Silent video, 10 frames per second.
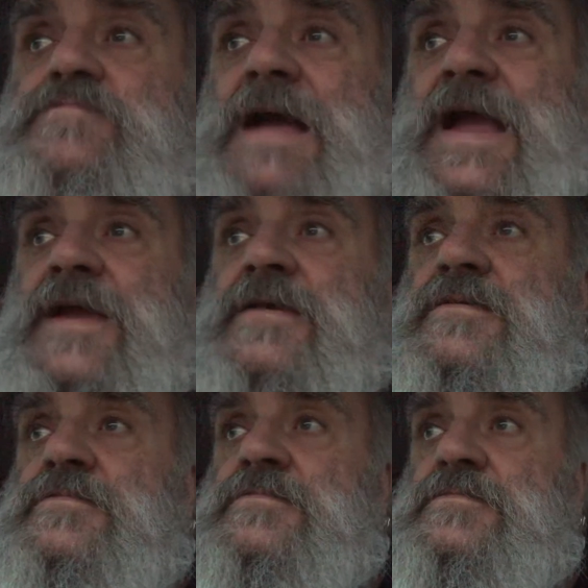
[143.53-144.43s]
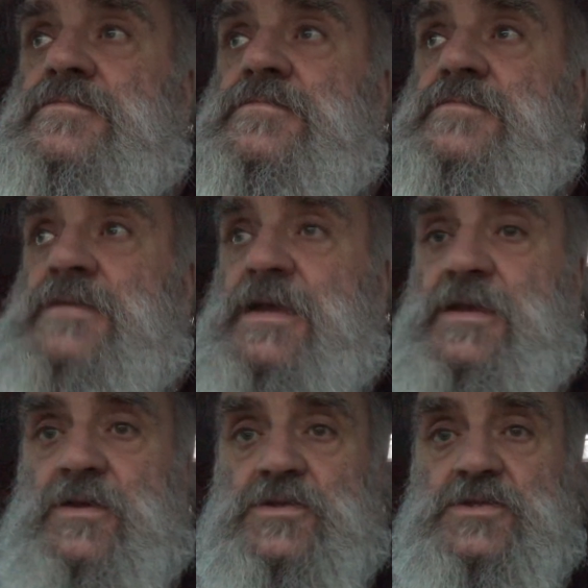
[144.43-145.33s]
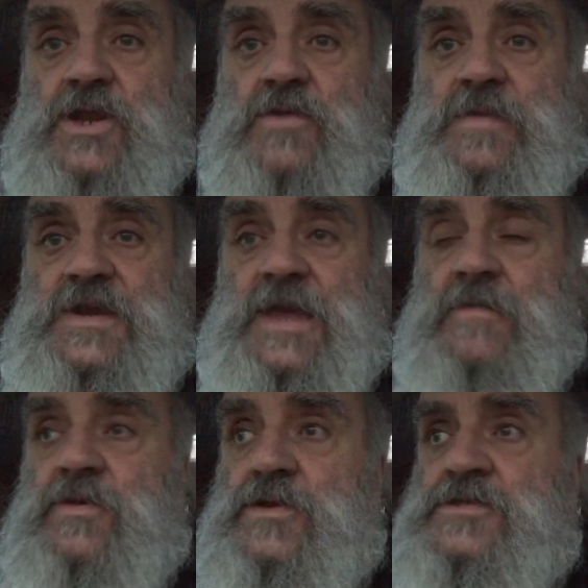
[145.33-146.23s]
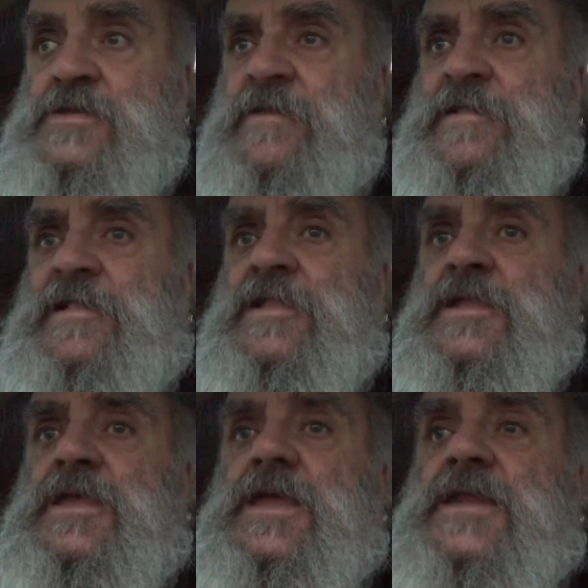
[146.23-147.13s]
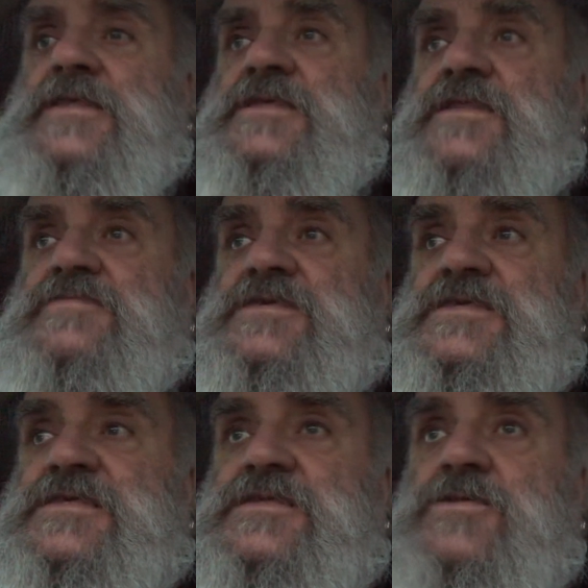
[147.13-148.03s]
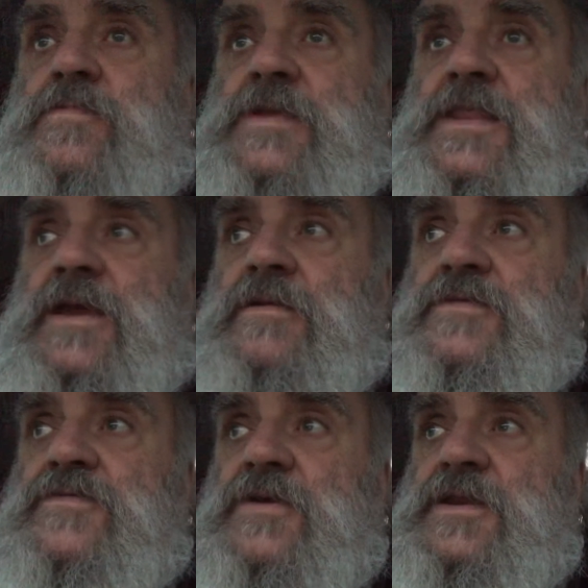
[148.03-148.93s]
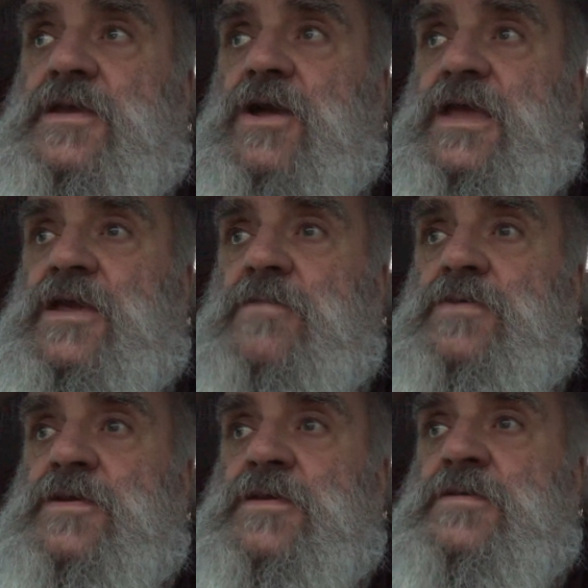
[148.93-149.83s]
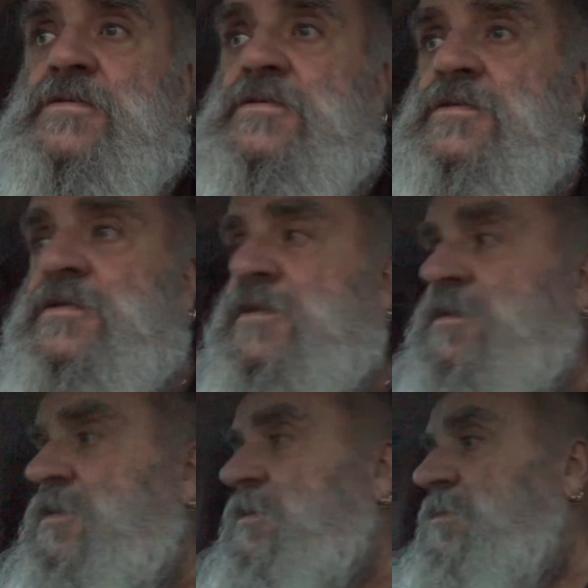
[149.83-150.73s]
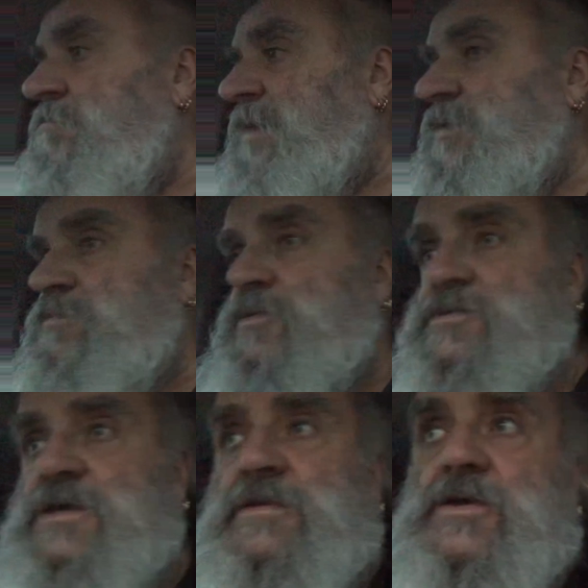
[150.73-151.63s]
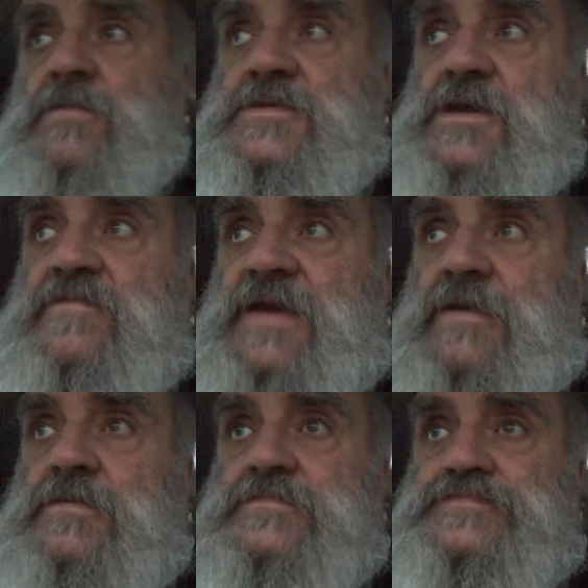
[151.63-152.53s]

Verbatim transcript: back and got sloping downwards. And instead of stopping there and trying to get, and got my paddle boards out and got myself out,